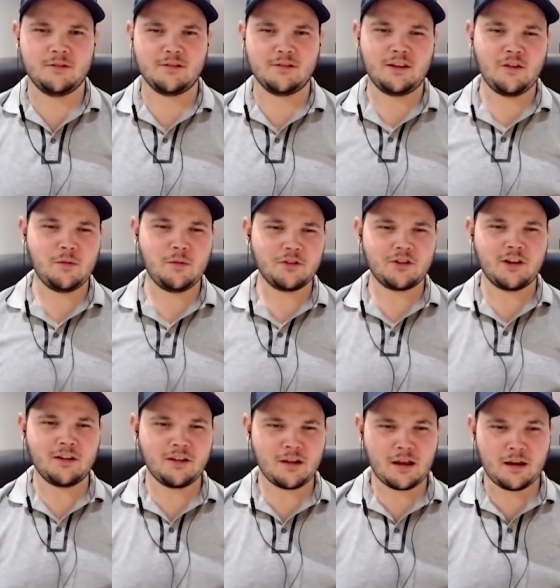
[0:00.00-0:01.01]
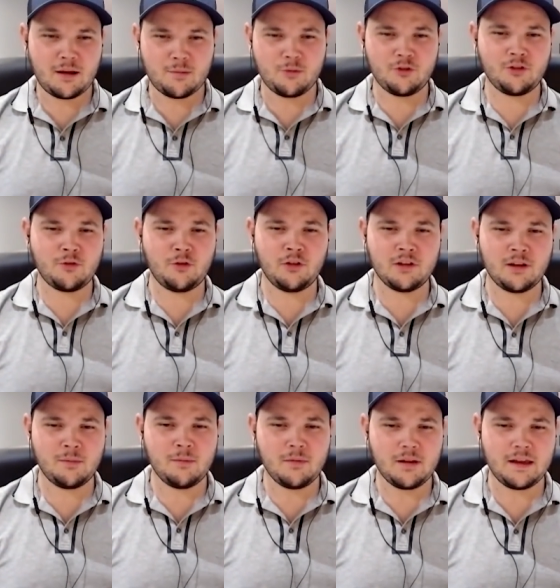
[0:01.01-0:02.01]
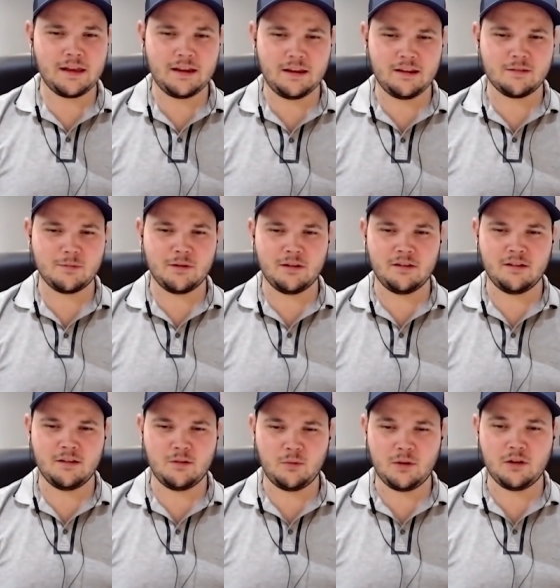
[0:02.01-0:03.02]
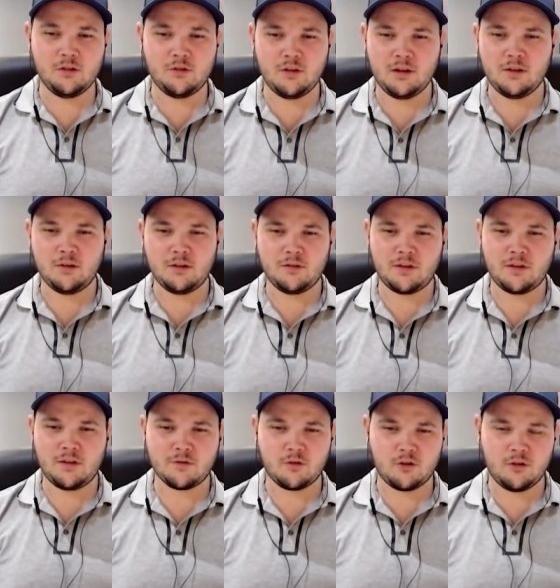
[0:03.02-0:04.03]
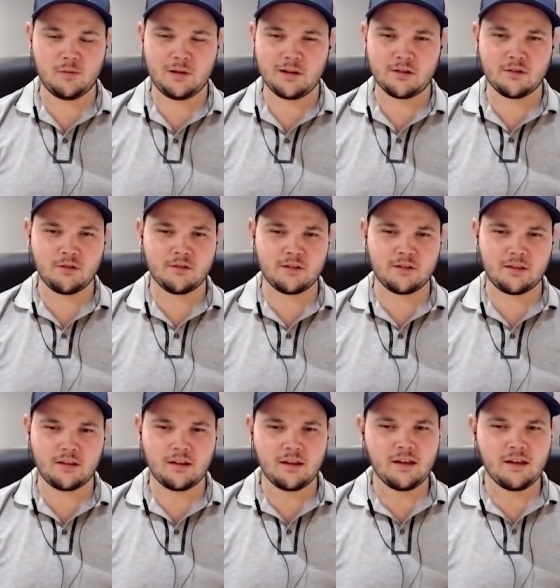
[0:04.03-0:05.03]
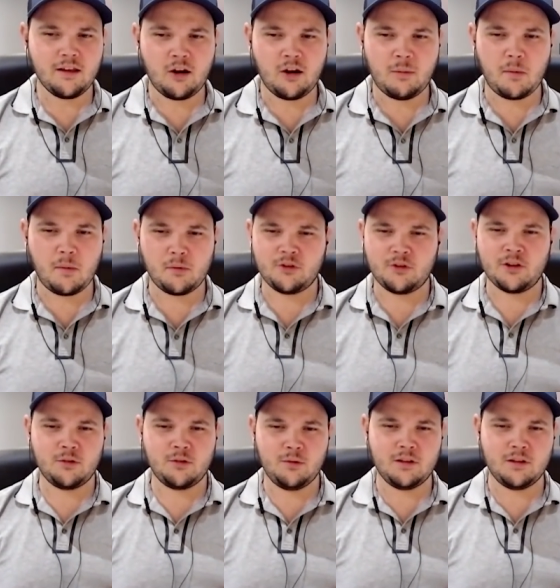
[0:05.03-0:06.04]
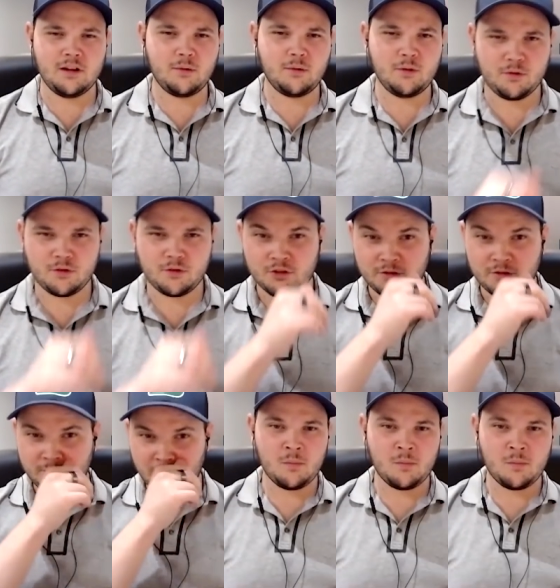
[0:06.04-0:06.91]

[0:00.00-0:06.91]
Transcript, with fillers: Thank you very much, Scott. I appreciate for your time. And it's been really good to hear your advice for my listeners, and people will chat to you and connect with you for sure.